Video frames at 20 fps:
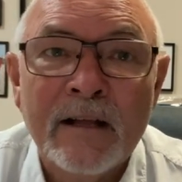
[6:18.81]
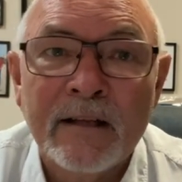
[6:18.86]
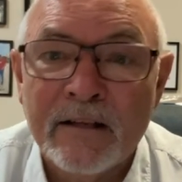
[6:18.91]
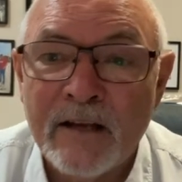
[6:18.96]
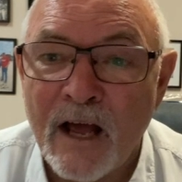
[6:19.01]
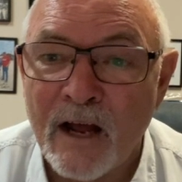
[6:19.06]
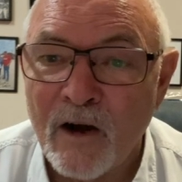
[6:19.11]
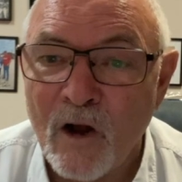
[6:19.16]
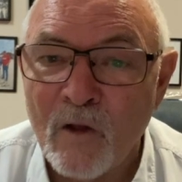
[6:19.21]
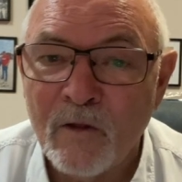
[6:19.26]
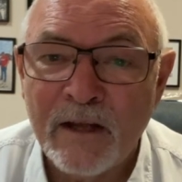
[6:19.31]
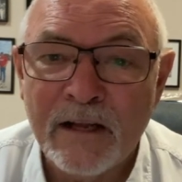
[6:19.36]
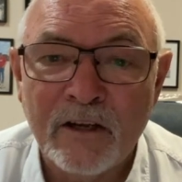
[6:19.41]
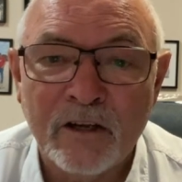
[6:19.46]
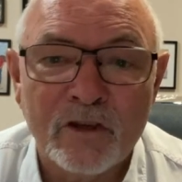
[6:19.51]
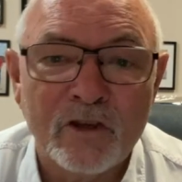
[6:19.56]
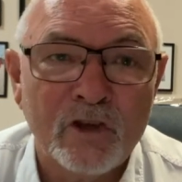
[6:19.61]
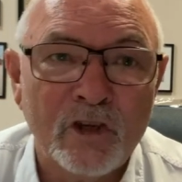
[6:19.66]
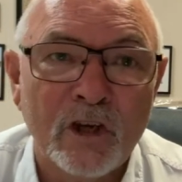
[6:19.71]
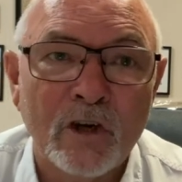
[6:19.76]
not only
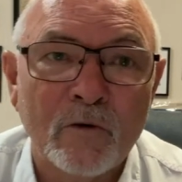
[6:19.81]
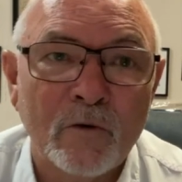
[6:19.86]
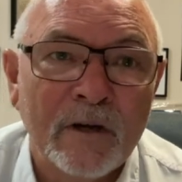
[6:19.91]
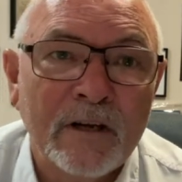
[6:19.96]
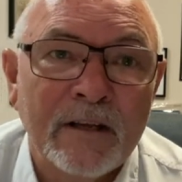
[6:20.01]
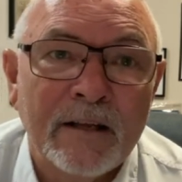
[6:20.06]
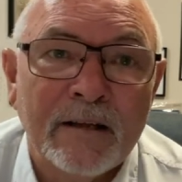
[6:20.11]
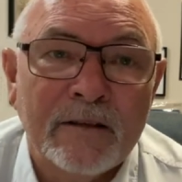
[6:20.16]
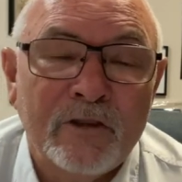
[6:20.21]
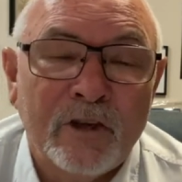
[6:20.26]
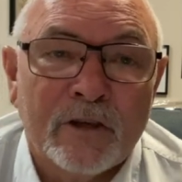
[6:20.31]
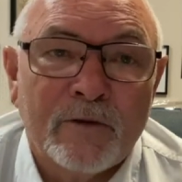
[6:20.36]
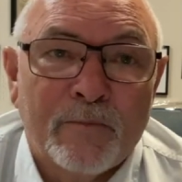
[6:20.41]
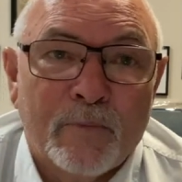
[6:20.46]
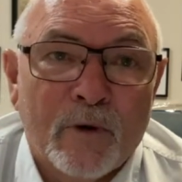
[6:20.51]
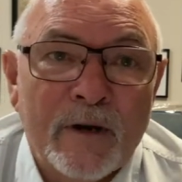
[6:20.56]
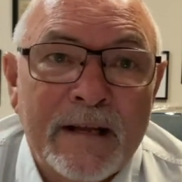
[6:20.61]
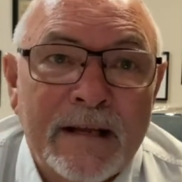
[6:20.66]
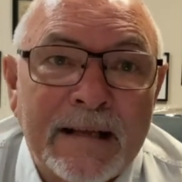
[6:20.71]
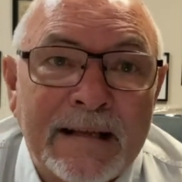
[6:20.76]
do children just
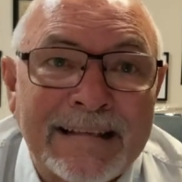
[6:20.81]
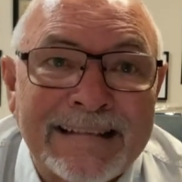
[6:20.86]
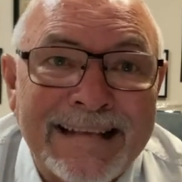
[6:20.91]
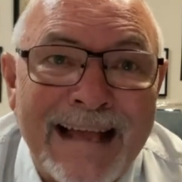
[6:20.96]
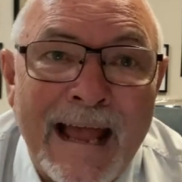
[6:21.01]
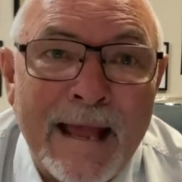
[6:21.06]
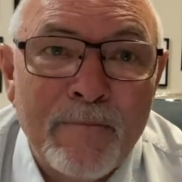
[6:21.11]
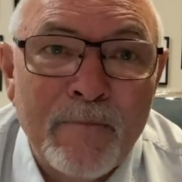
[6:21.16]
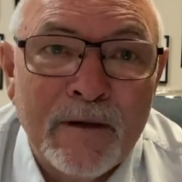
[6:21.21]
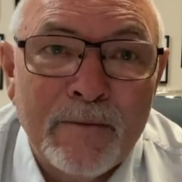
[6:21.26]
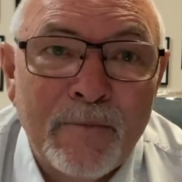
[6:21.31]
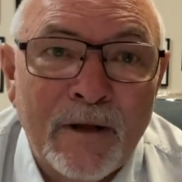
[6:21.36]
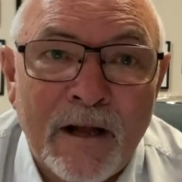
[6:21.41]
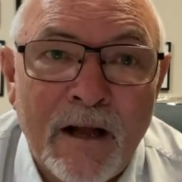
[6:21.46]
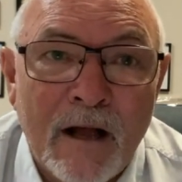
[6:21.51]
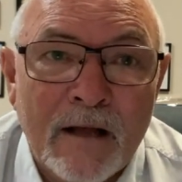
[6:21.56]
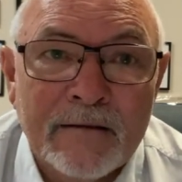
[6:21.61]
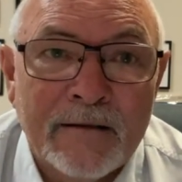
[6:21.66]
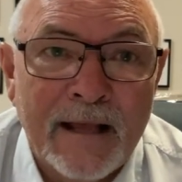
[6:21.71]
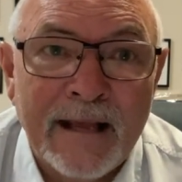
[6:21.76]
bring excitement
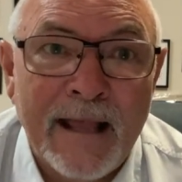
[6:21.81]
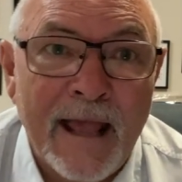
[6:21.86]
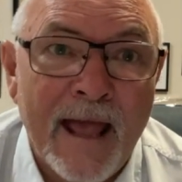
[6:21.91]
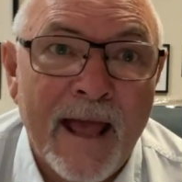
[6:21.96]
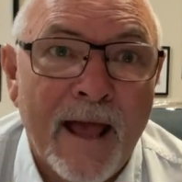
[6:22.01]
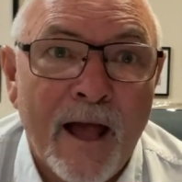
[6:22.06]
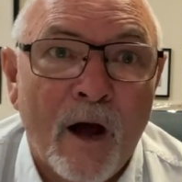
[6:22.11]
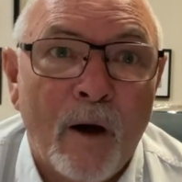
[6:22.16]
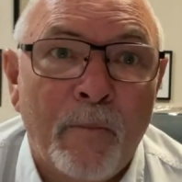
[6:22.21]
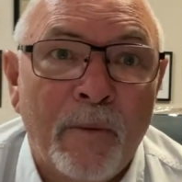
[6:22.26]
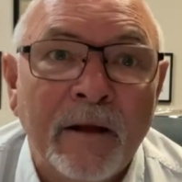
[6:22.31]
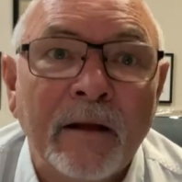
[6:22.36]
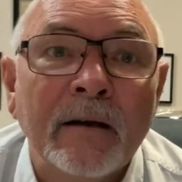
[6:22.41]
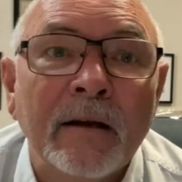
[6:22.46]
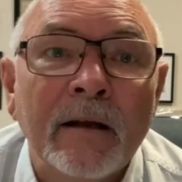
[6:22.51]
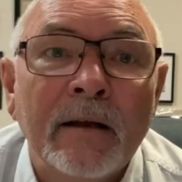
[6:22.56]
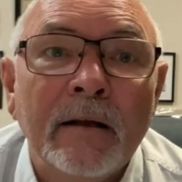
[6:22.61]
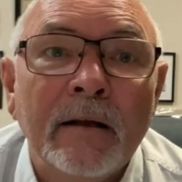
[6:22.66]
because they can't help it,